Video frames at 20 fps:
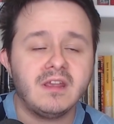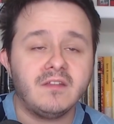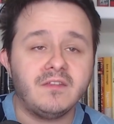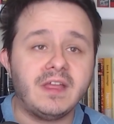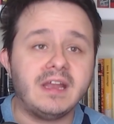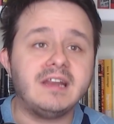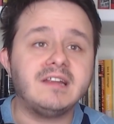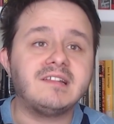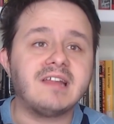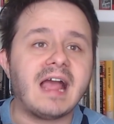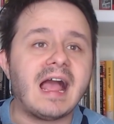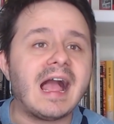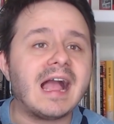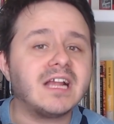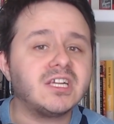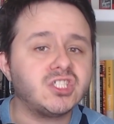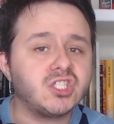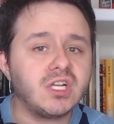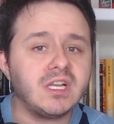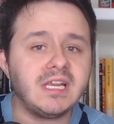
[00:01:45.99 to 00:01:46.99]
that it's
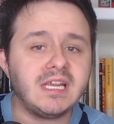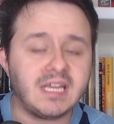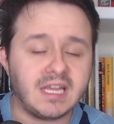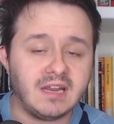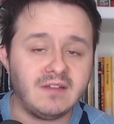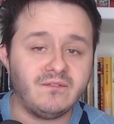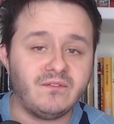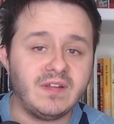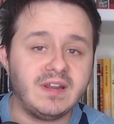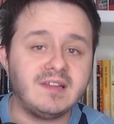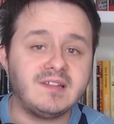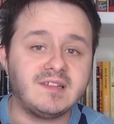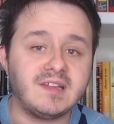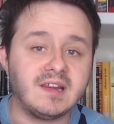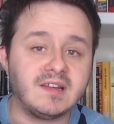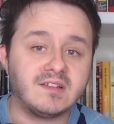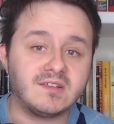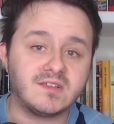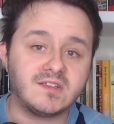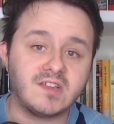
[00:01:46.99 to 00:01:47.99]
actually
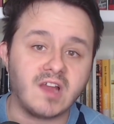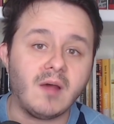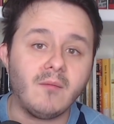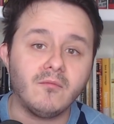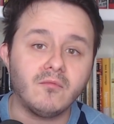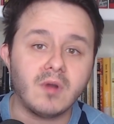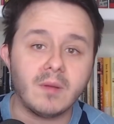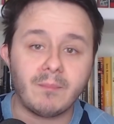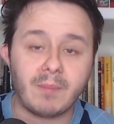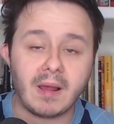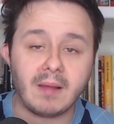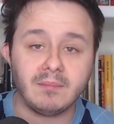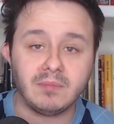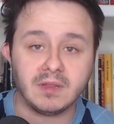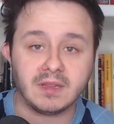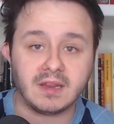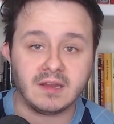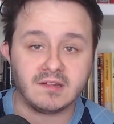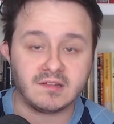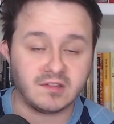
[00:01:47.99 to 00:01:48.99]
convincing some
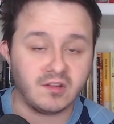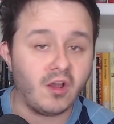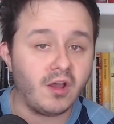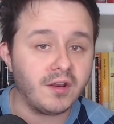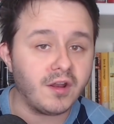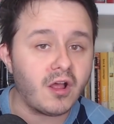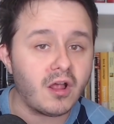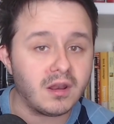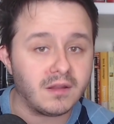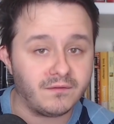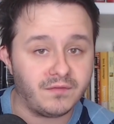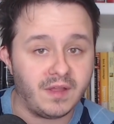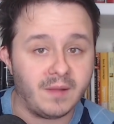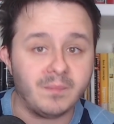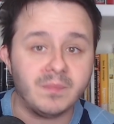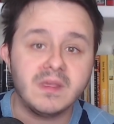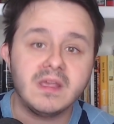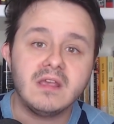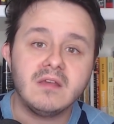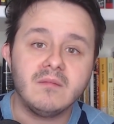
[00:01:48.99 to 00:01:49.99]
Republicans, not all of them,